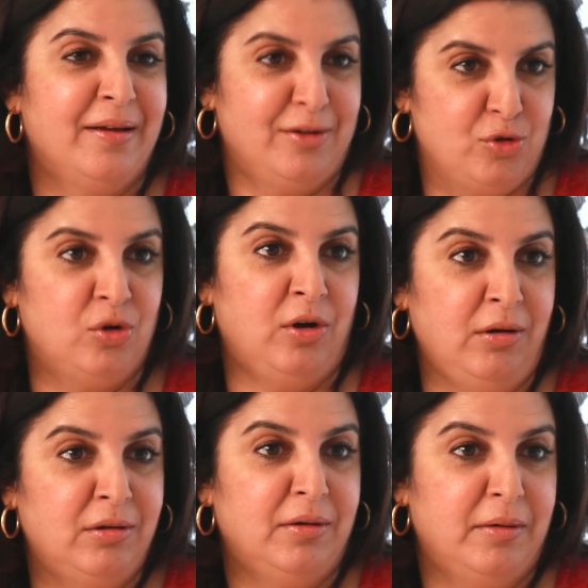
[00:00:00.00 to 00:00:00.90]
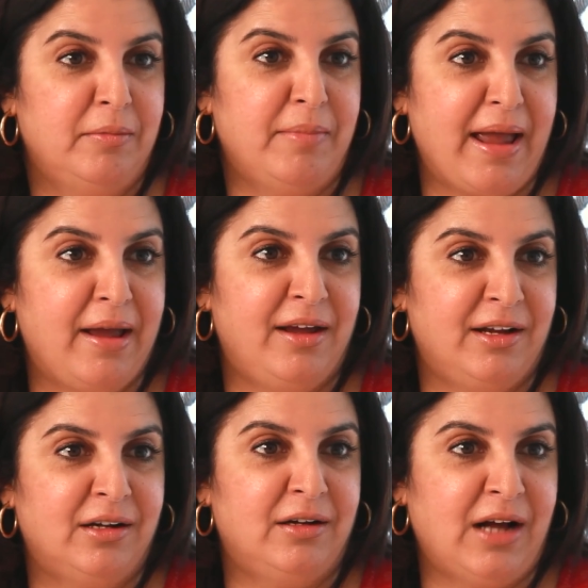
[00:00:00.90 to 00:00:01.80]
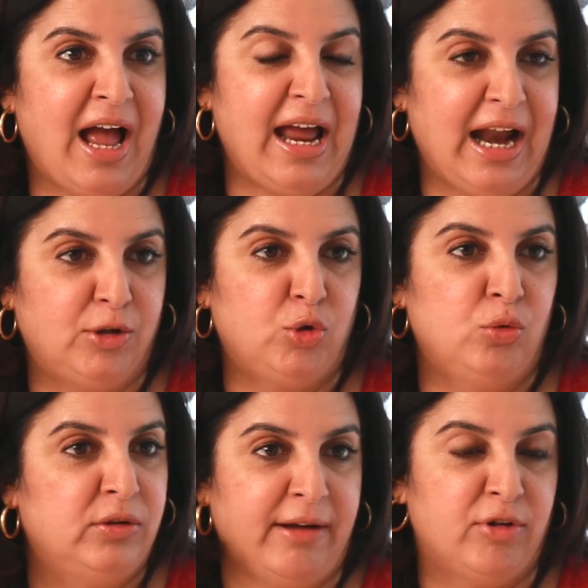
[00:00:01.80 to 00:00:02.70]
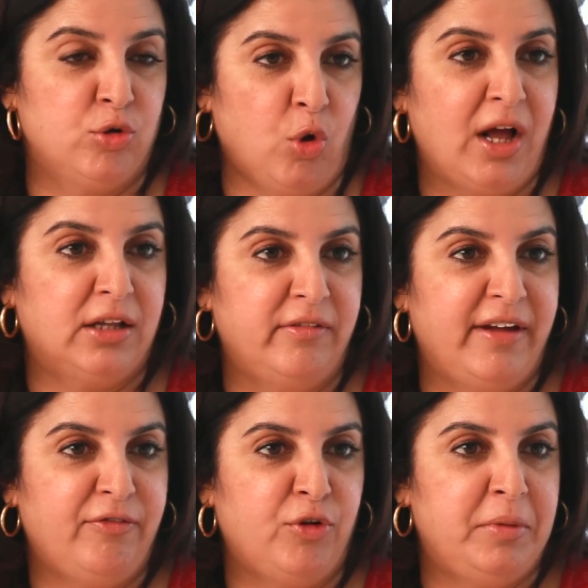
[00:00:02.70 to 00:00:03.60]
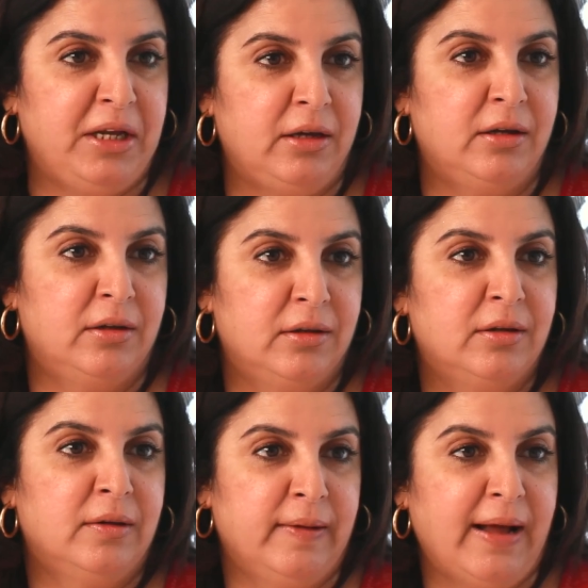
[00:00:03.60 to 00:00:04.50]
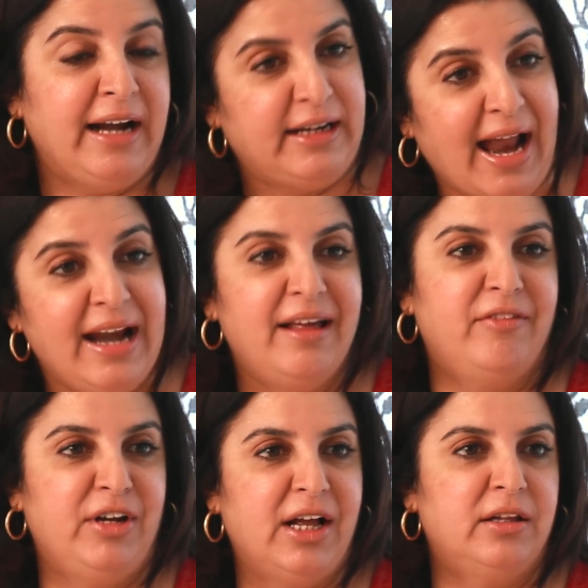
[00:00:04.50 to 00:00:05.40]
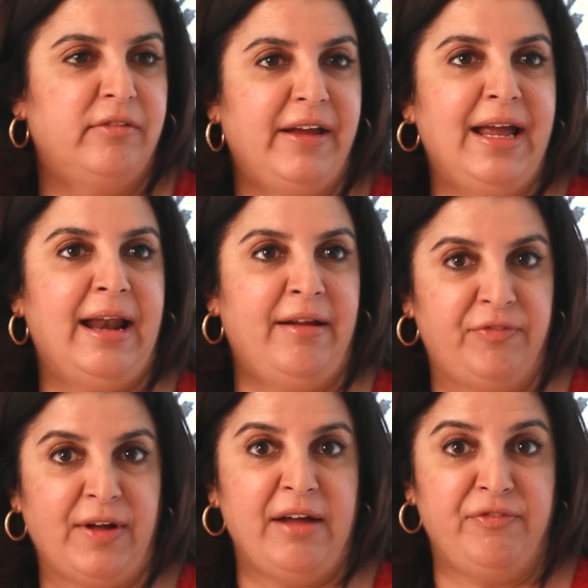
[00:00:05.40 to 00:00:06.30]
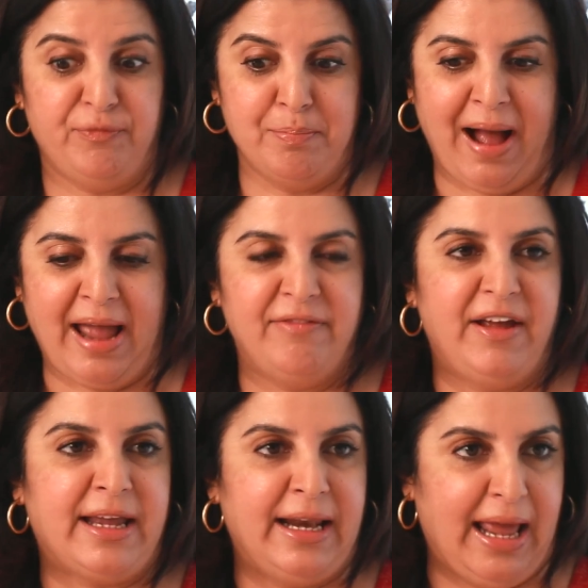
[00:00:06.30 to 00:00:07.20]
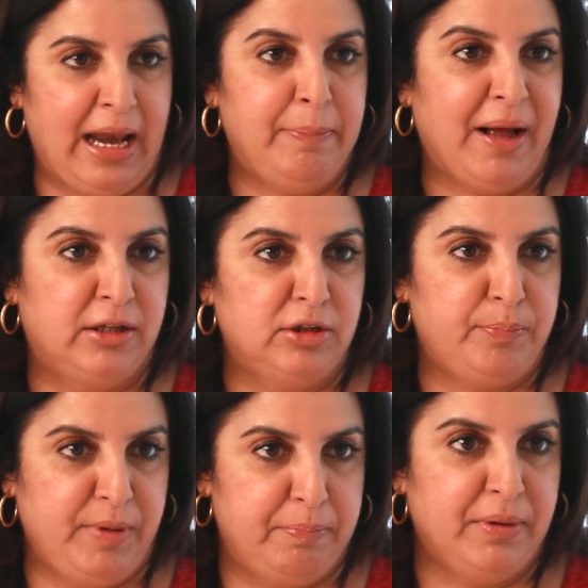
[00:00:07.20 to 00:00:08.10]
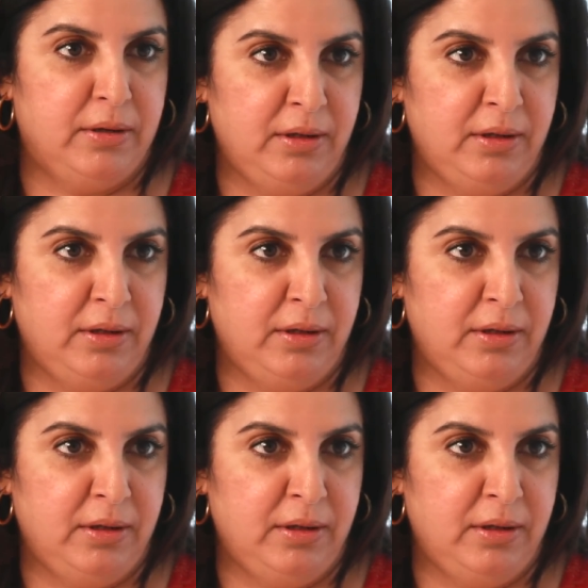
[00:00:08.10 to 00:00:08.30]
You know, I had to, there was no other way for me. I tried every other way, and if my way can help other people,